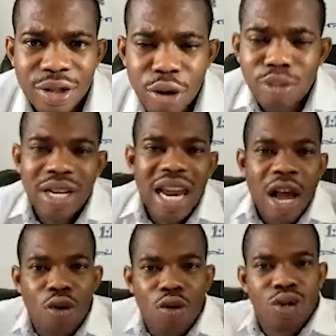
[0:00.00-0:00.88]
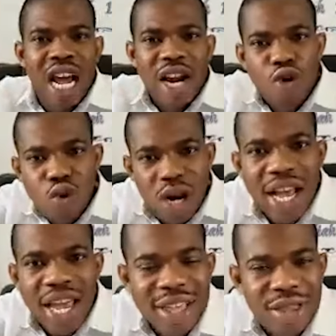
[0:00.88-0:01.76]
Something like that look like
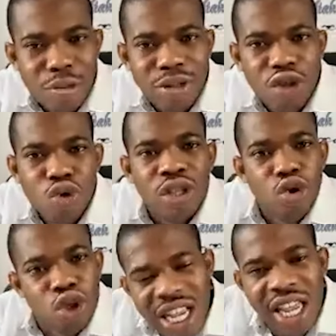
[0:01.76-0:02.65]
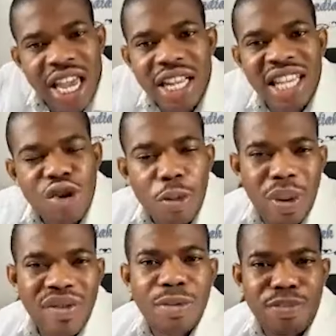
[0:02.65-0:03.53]
a something you dig inside your
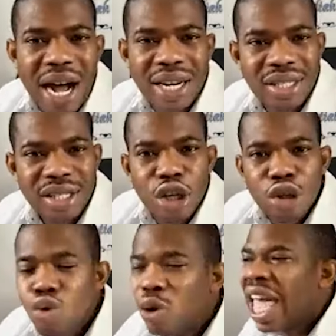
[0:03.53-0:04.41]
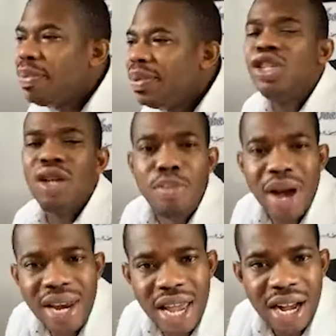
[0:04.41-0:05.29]
private part. You kept it
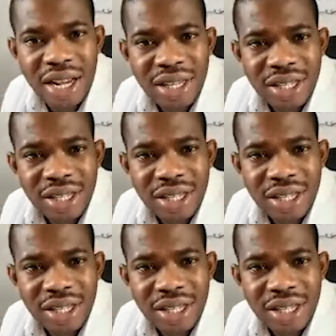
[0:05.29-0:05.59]
somewhere there.